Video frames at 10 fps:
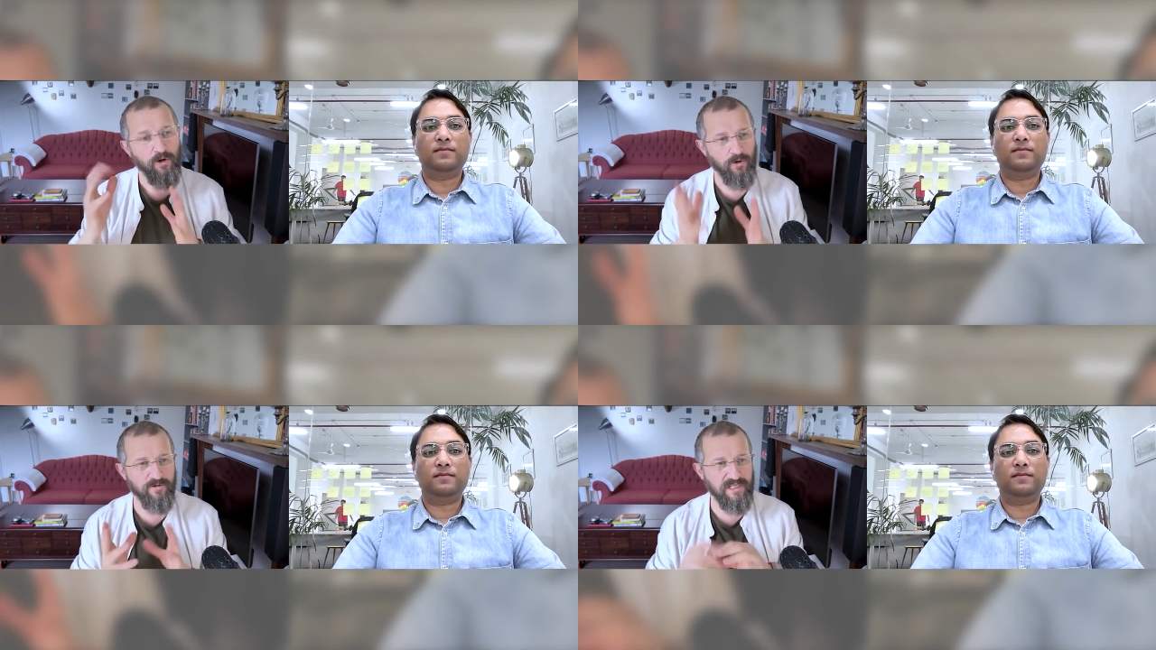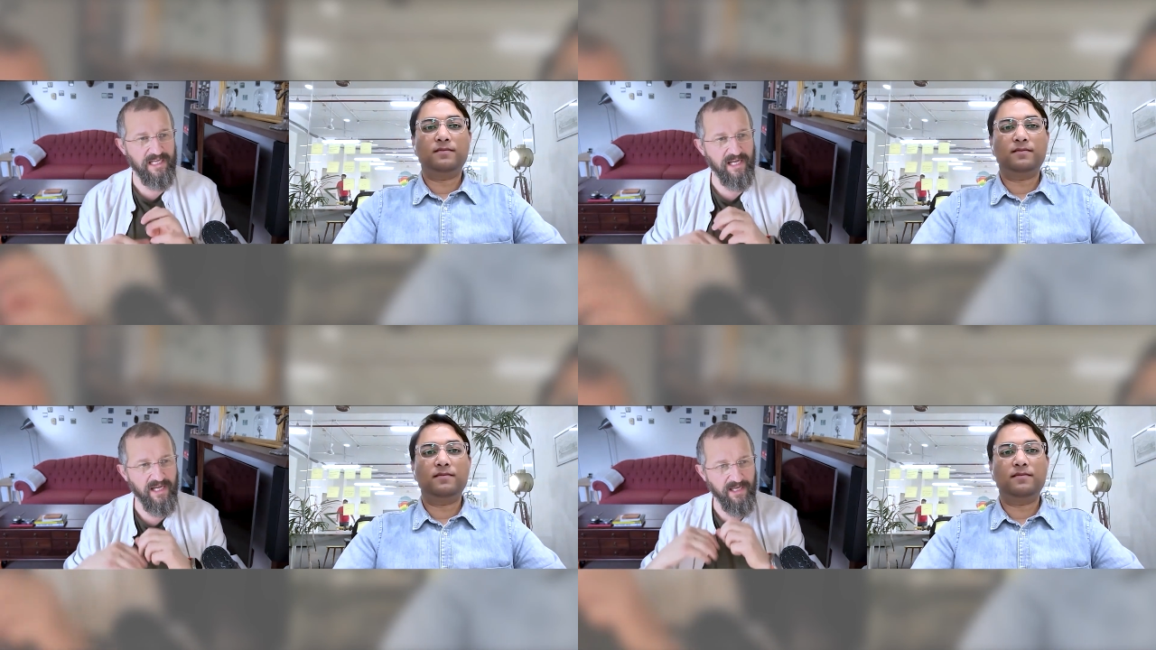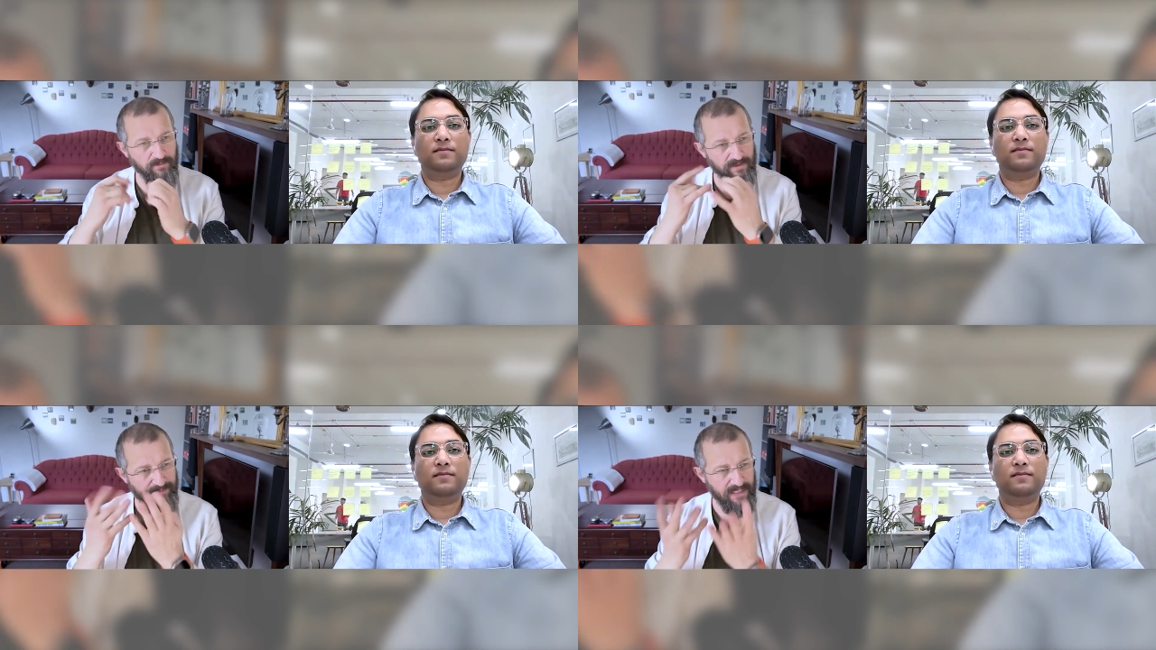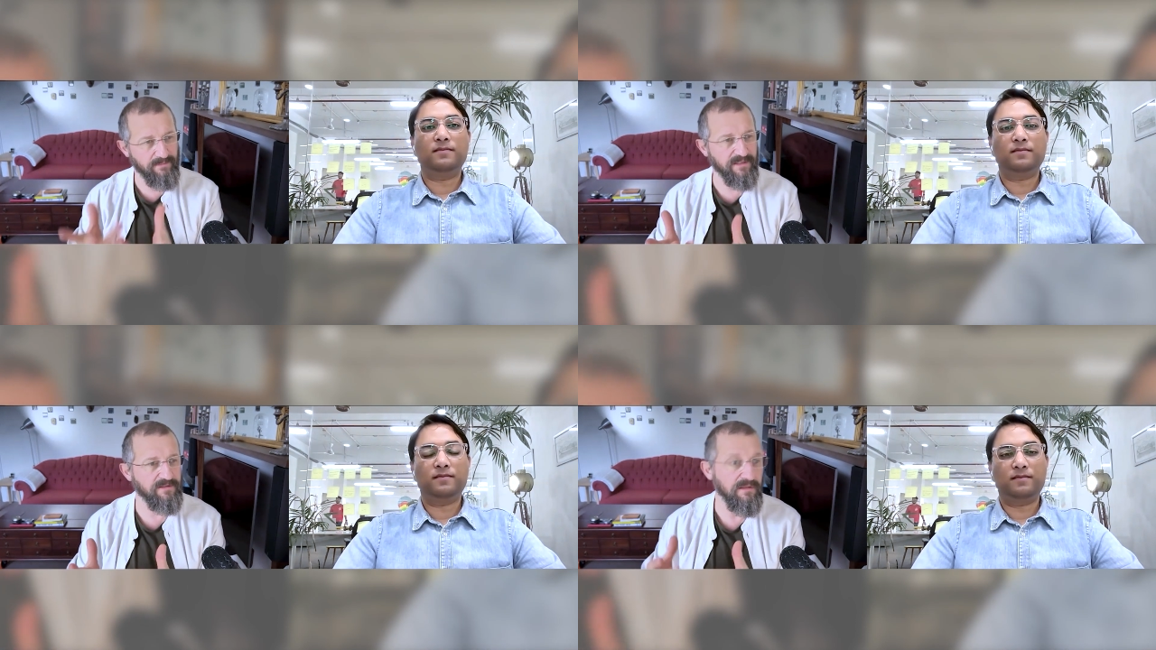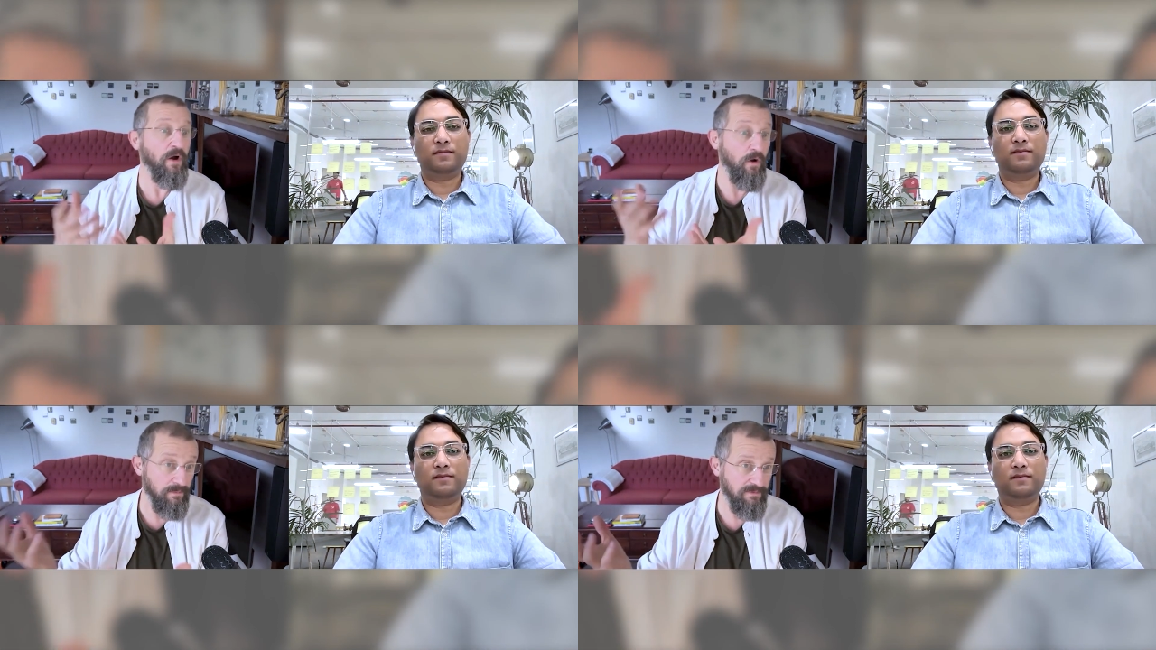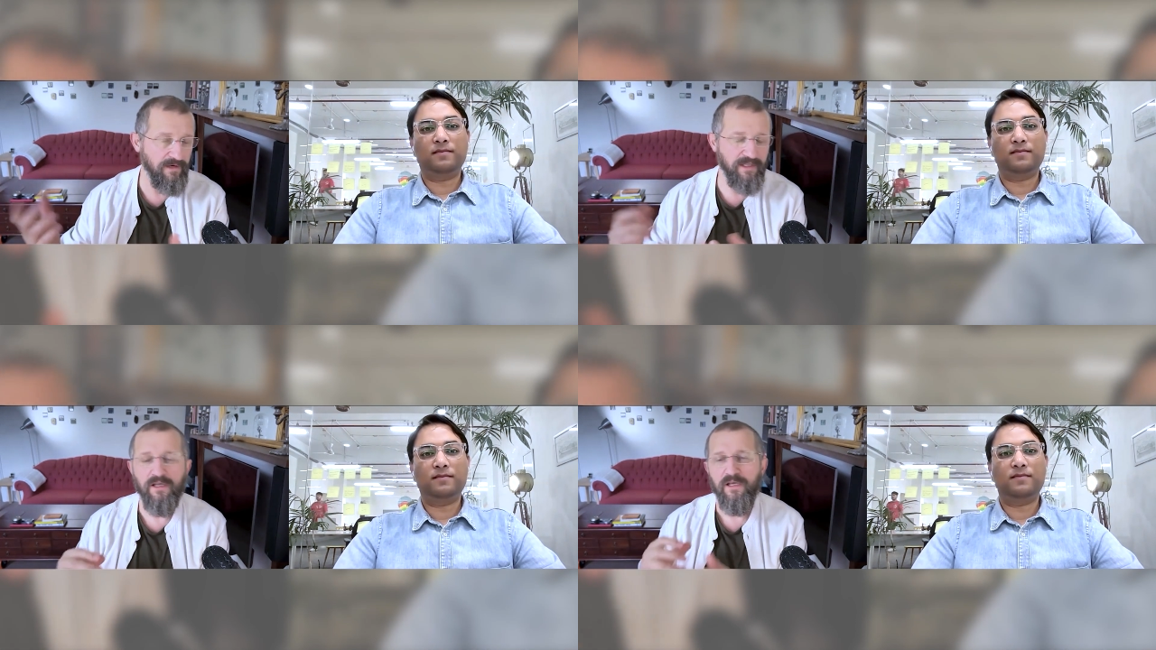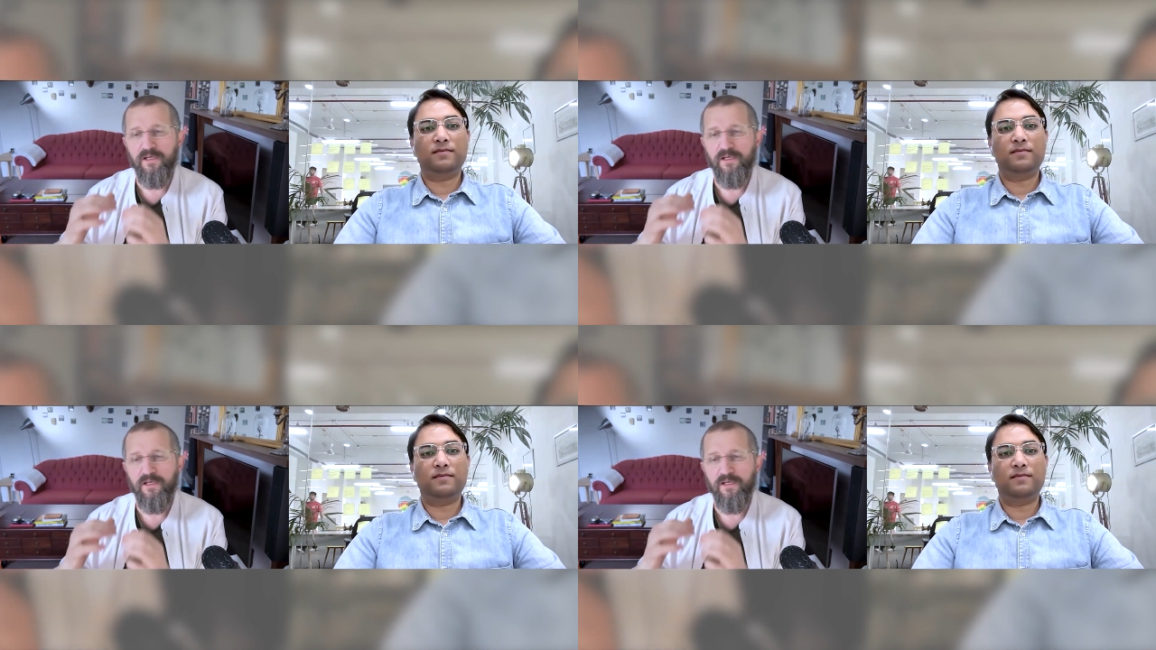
Speaker 1: Causal A I will be able, hopefully,